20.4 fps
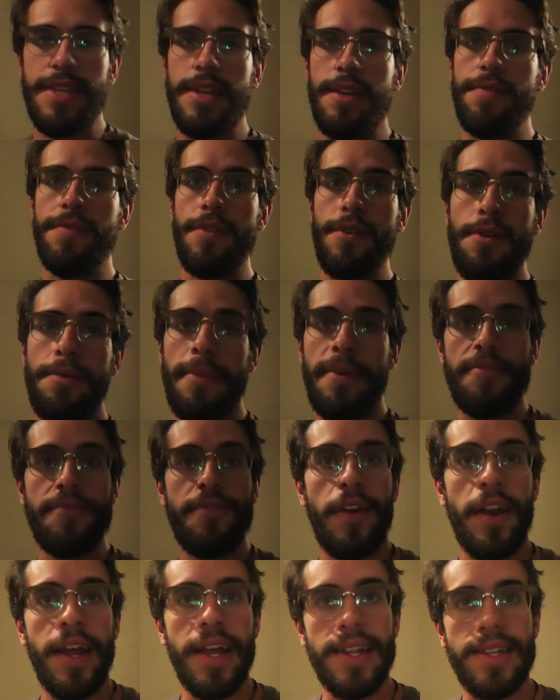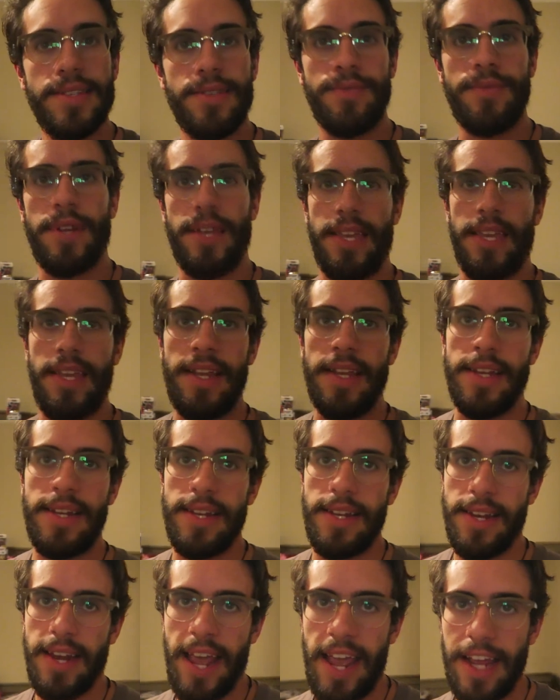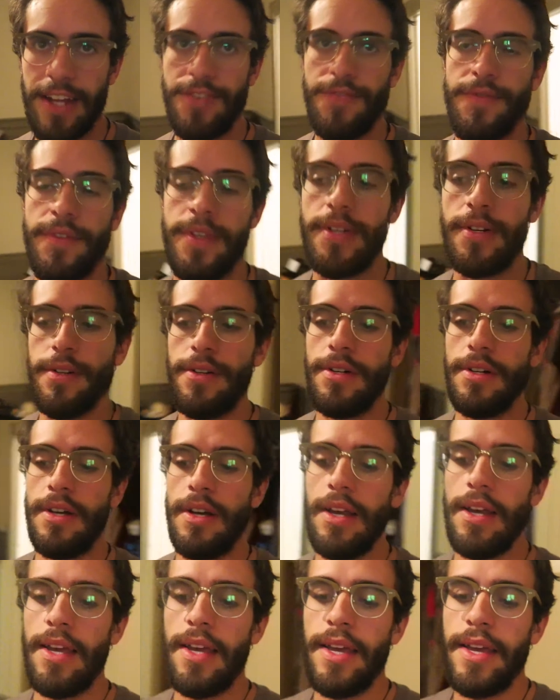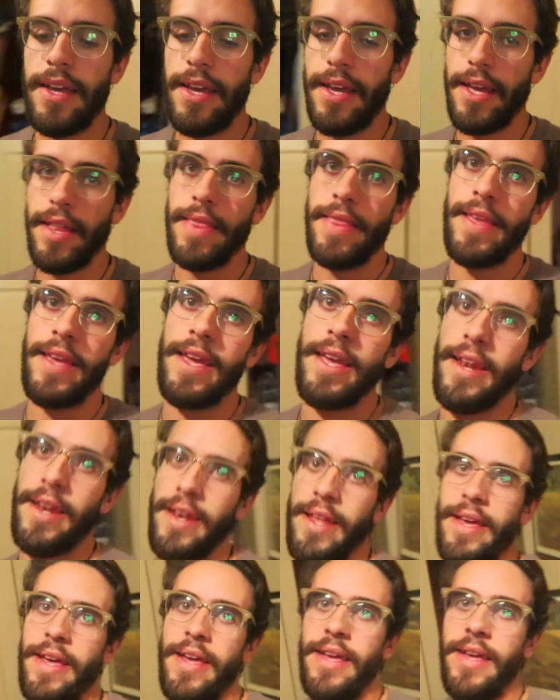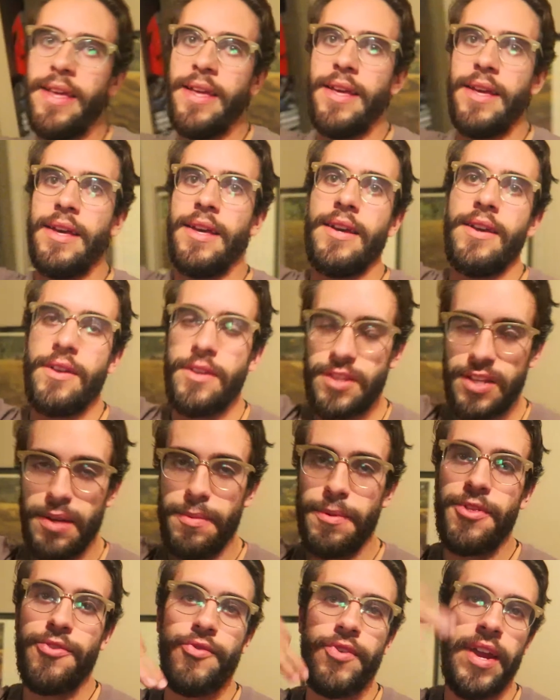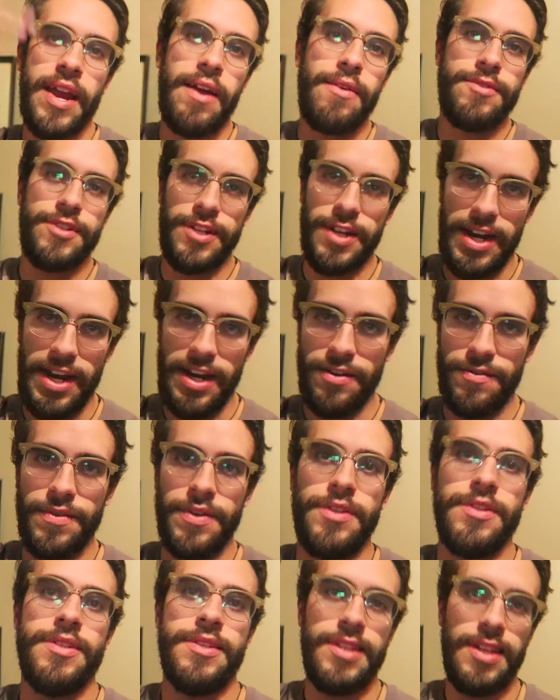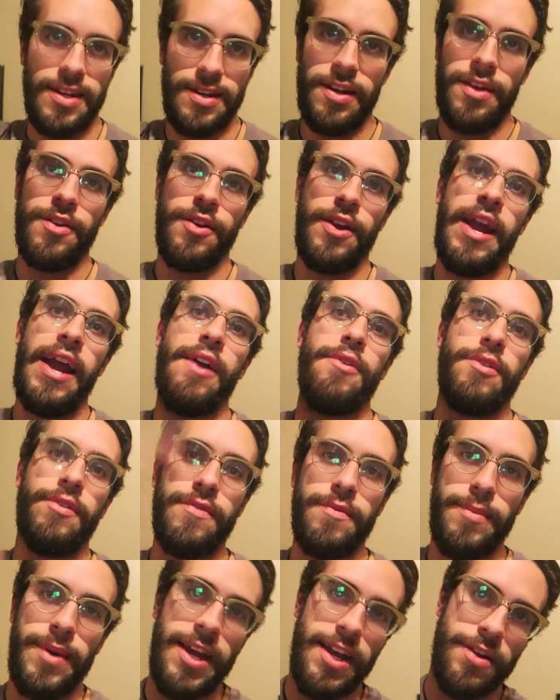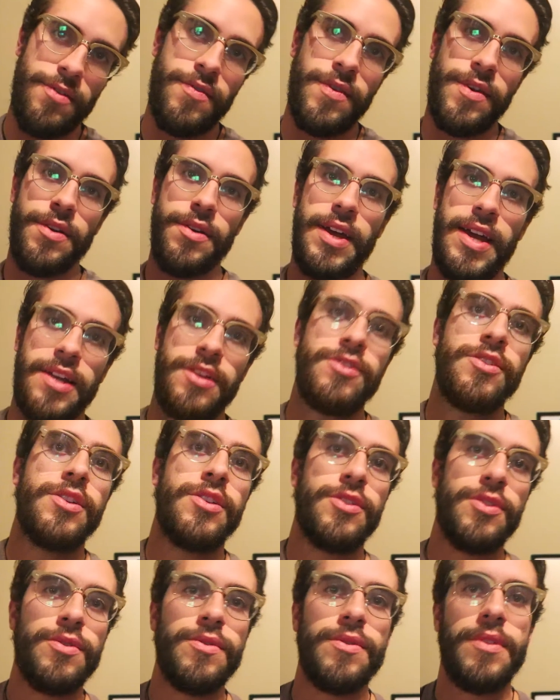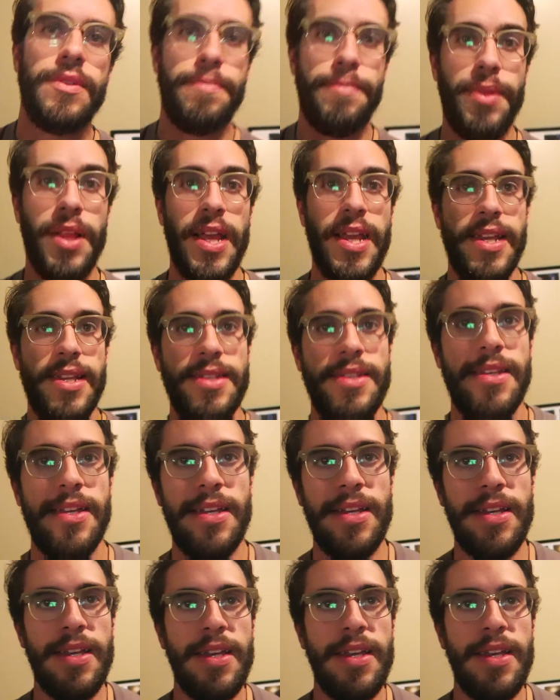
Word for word: see a few of my friends when I get into Nashville. And then it's gonna be three hours to Nashville and then another hour from Nashville actually to the place.